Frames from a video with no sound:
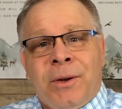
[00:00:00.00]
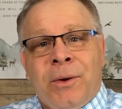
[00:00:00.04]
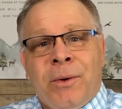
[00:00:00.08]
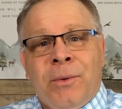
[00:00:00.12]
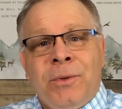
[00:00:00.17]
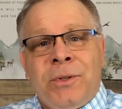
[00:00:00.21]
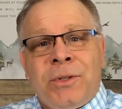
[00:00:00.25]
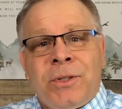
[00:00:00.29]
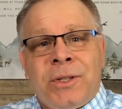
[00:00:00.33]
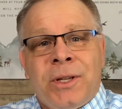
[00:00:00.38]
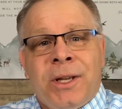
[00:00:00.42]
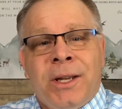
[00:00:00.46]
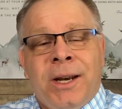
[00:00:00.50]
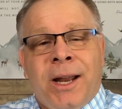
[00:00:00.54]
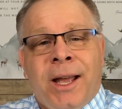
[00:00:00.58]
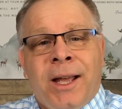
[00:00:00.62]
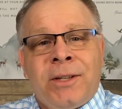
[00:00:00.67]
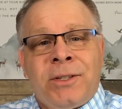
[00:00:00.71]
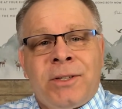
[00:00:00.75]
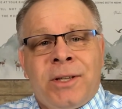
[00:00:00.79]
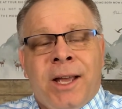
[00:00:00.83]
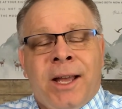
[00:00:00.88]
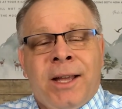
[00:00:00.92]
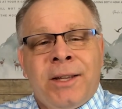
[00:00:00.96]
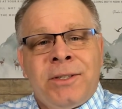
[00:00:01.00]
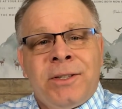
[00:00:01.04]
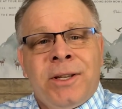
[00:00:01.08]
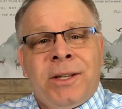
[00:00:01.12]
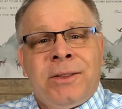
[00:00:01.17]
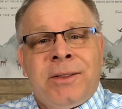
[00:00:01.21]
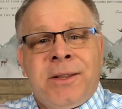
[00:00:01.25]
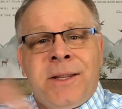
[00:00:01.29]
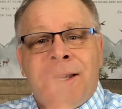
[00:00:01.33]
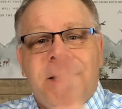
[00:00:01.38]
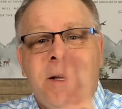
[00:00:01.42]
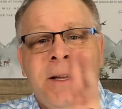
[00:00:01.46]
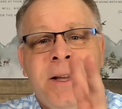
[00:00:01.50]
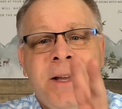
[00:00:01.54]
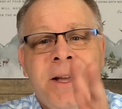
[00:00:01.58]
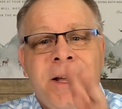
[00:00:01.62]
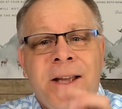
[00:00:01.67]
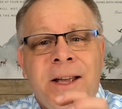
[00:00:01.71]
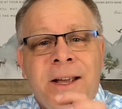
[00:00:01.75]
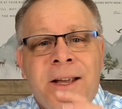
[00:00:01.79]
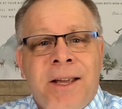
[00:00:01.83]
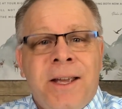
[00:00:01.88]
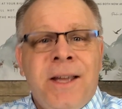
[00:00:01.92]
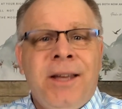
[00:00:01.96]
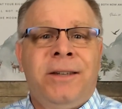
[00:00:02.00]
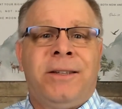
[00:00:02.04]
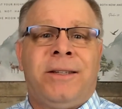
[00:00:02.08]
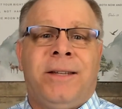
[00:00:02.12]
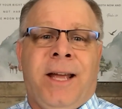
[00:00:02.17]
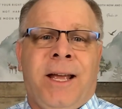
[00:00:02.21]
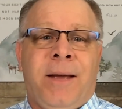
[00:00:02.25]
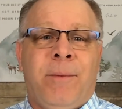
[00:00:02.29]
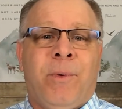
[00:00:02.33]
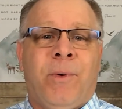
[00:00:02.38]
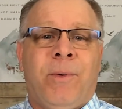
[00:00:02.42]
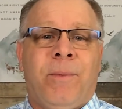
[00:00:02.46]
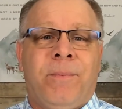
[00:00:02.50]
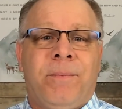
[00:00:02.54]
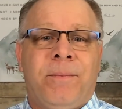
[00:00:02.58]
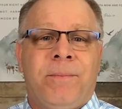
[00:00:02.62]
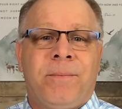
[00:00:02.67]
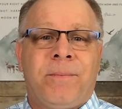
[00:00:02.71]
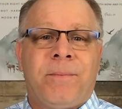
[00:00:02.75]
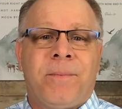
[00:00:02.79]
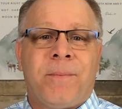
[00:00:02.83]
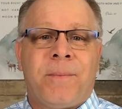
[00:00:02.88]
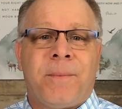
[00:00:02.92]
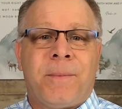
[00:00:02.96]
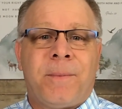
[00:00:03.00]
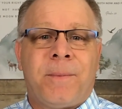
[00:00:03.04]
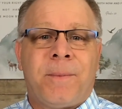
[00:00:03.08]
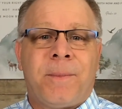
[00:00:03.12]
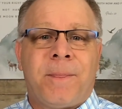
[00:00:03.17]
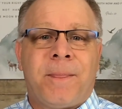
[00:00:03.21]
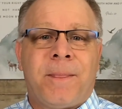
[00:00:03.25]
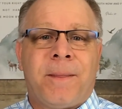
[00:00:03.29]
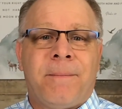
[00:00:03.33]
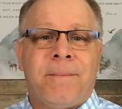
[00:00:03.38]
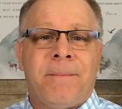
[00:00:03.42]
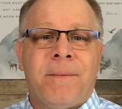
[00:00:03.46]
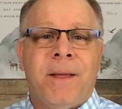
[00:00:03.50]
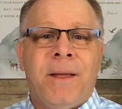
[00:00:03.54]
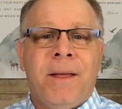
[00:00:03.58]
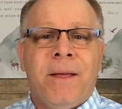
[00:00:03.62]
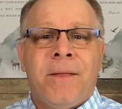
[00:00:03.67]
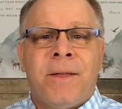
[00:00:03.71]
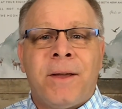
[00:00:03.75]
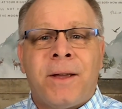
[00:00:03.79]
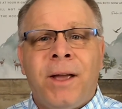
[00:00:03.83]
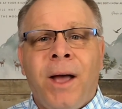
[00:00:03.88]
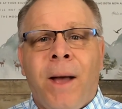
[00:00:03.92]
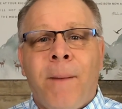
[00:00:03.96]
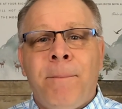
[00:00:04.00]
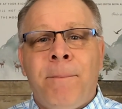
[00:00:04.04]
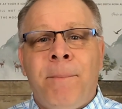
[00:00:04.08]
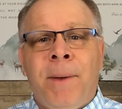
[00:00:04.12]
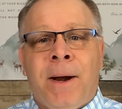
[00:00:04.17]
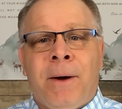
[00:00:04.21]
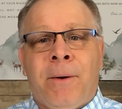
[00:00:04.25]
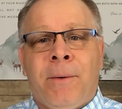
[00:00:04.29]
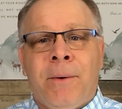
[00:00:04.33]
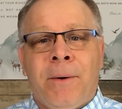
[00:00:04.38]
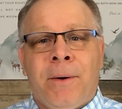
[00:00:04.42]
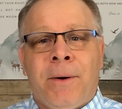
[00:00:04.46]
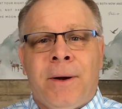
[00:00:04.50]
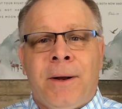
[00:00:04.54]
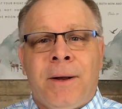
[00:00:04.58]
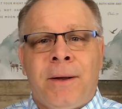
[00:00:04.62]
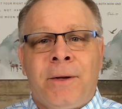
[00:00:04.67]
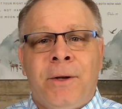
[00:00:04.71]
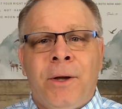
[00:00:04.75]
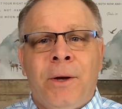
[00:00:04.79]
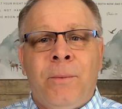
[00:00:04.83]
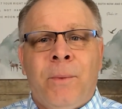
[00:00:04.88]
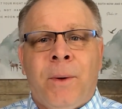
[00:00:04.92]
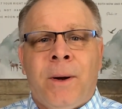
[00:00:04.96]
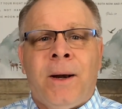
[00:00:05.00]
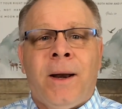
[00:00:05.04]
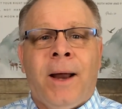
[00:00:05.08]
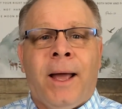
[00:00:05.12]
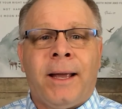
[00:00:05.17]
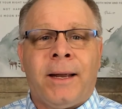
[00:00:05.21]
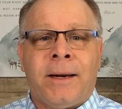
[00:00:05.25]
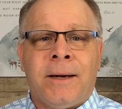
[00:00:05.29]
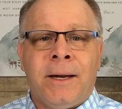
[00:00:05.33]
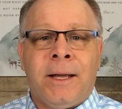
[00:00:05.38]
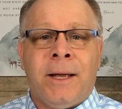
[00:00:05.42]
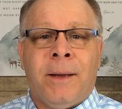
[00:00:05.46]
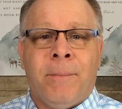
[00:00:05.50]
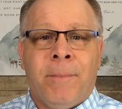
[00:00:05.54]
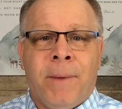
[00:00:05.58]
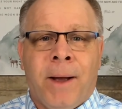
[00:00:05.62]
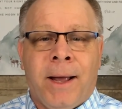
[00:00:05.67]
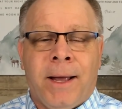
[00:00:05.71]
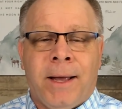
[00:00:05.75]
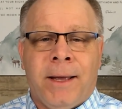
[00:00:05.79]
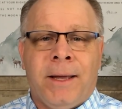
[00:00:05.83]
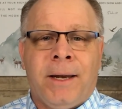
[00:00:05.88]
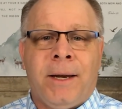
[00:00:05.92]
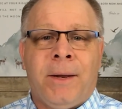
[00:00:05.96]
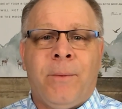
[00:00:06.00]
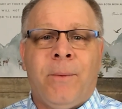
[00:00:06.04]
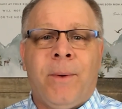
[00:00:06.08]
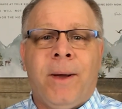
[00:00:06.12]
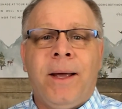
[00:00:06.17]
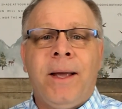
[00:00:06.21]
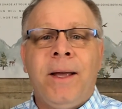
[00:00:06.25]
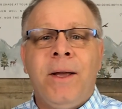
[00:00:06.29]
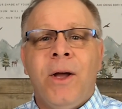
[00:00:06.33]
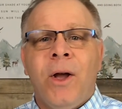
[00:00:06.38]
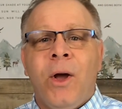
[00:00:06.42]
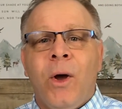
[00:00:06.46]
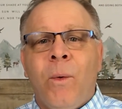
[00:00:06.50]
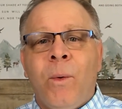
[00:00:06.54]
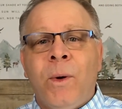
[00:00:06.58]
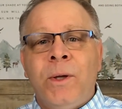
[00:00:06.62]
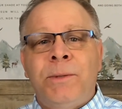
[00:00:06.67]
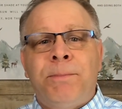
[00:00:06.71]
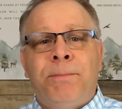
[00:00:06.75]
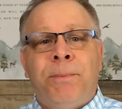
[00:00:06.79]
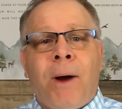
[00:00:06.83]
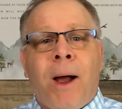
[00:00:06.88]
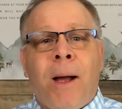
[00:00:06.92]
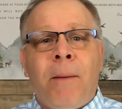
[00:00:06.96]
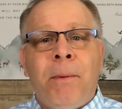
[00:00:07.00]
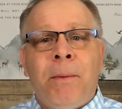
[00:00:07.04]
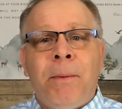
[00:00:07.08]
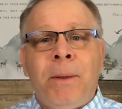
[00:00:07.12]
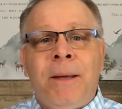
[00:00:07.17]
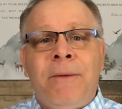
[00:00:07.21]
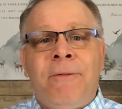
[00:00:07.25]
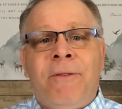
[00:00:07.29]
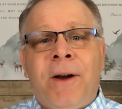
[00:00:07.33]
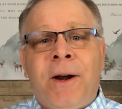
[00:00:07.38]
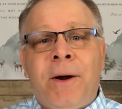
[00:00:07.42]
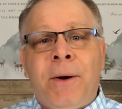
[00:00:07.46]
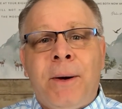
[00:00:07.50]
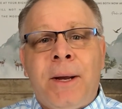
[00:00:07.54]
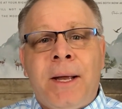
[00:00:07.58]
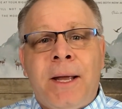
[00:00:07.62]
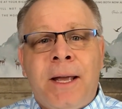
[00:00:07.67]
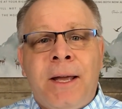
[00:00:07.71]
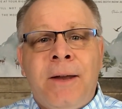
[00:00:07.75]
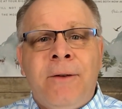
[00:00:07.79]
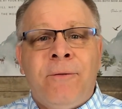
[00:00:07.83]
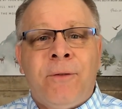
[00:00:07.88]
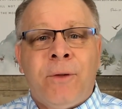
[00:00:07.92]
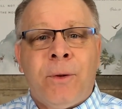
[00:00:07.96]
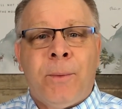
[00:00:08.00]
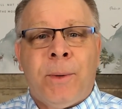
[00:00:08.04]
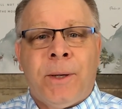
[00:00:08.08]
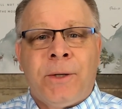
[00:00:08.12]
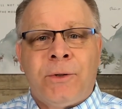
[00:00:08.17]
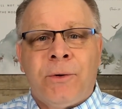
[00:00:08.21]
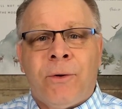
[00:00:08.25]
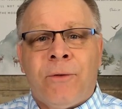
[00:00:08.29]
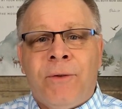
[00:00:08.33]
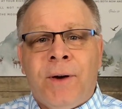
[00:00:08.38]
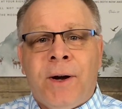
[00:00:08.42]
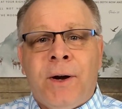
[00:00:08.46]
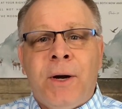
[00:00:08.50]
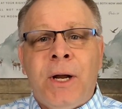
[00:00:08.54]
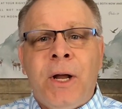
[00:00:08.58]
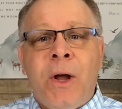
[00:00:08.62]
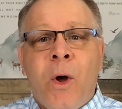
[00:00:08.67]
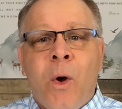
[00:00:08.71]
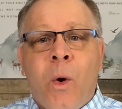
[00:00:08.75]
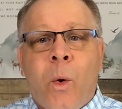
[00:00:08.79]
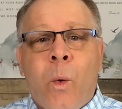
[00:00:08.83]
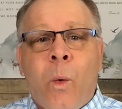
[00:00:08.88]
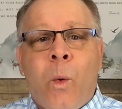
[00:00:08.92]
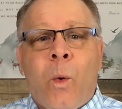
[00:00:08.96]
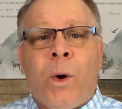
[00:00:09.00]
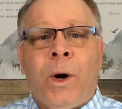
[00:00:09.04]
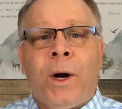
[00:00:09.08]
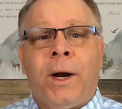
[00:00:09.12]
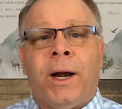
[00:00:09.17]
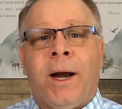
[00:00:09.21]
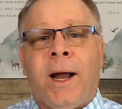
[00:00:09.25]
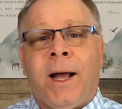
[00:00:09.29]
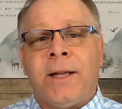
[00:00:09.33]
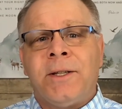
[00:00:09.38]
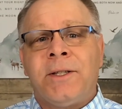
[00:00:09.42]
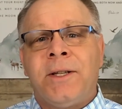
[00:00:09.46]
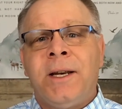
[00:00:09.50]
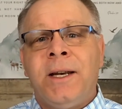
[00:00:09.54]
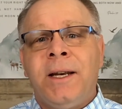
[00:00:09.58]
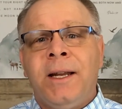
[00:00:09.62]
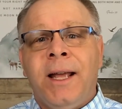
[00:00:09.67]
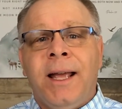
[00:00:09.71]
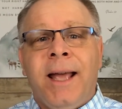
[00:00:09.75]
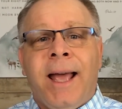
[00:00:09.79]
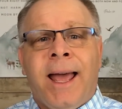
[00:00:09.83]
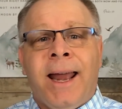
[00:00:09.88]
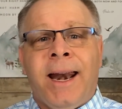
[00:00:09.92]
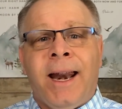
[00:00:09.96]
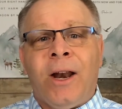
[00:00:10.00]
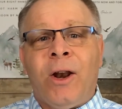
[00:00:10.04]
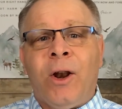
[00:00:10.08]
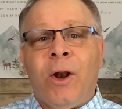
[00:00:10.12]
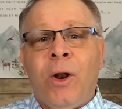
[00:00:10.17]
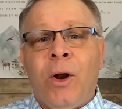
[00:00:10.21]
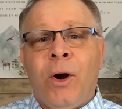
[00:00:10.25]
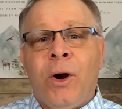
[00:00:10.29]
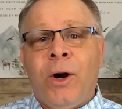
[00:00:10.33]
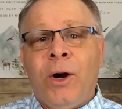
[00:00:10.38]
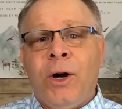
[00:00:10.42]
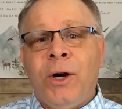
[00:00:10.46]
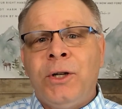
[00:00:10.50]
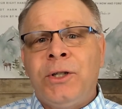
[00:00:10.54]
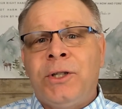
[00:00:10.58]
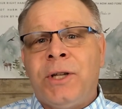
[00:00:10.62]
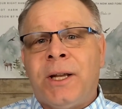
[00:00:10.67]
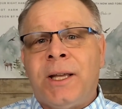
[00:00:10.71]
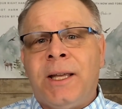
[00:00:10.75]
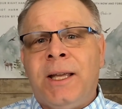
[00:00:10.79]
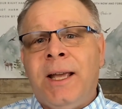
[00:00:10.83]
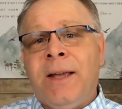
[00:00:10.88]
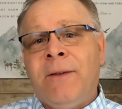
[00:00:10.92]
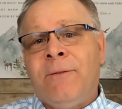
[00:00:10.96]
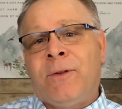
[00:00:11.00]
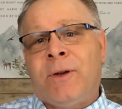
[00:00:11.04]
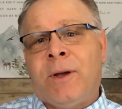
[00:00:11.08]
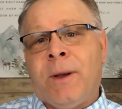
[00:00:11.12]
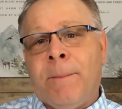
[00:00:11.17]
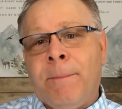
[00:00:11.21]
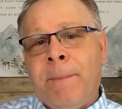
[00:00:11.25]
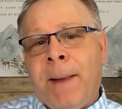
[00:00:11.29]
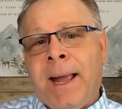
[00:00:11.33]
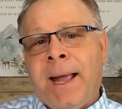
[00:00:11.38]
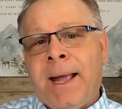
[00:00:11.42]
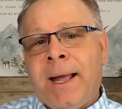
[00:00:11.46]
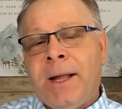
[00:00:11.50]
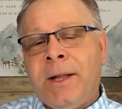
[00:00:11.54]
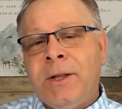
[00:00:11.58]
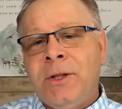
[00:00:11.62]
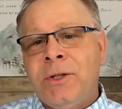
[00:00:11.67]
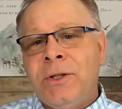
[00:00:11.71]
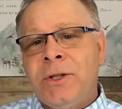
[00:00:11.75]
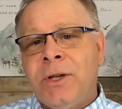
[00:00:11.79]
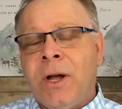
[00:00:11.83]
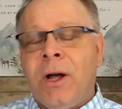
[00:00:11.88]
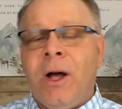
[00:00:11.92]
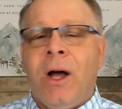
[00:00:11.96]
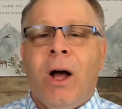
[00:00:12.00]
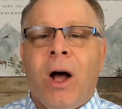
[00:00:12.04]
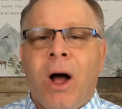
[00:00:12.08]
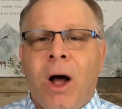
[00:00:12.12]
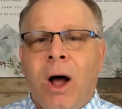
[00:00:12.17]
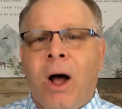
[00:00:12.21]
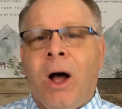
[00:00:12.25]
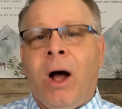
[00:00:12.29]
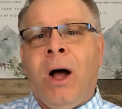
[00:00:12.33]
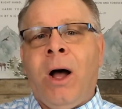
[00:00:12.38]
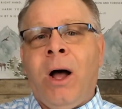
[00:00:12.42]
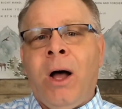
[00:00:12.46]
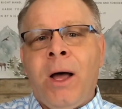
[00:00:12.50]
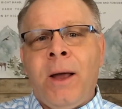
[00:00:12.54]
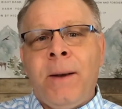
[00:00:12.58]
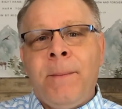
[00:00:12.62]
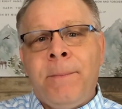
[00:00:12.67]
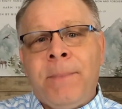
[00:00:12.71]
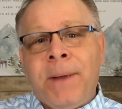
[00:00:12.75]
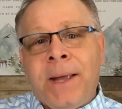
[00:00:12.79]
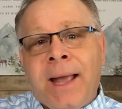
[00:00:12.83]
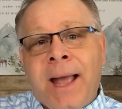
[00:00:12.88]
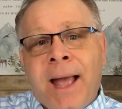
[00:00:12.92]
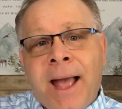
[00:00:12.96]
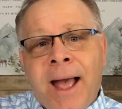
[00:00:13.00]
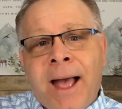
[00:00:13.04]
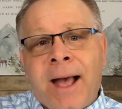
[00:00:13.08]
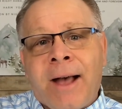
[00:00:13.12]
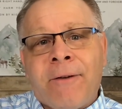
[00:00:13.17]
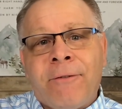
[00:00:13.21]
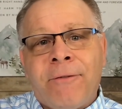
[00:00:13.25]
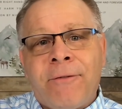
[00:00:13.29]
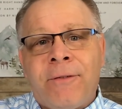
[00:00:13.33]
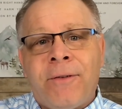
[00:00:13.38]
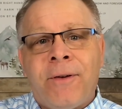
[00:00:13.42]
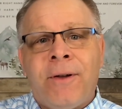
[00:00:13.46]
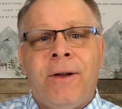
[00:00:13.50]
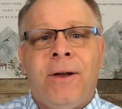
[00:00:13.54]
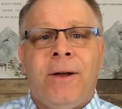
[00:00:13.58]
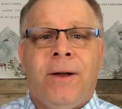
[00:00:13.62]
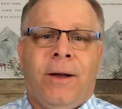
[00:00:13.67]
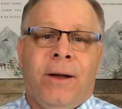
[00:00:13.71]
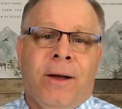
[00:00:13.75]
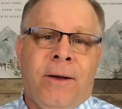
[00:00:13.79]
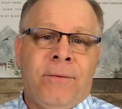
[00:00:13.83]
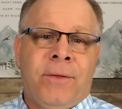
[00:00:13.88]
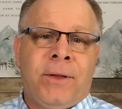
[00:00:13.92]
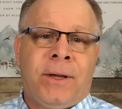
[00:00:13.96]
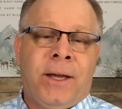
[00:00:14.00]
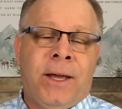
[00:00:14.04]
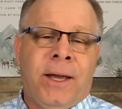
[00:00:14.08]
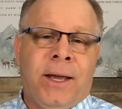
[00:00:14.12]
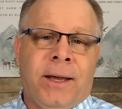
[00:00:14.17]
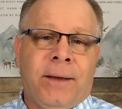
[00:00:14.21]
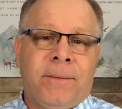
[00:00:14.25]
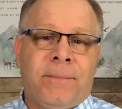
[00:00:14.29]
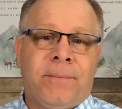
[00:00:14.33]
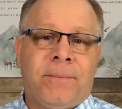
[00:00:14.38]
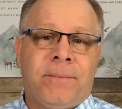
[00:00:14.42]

sit as guests at the kid table. The cupbearer, a good one like Nehemiah anyway, was probably very influential, very organized, and had learned to give commands on behalf of the king.